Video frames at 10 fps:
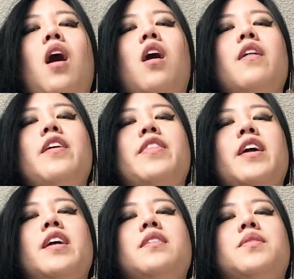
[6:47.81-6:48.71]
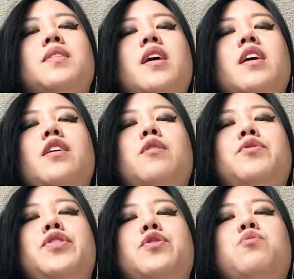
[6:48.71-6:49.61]
All the things you
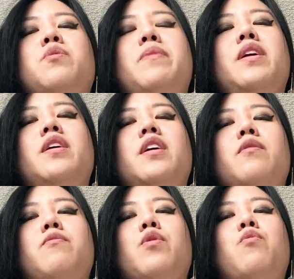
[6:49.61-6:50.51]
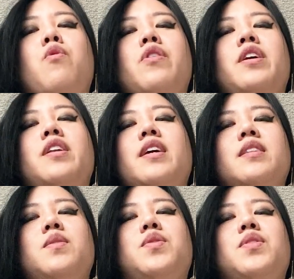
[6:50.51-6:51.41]
do will be rewarded
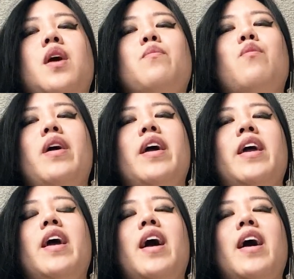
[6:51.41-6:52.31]
in some way,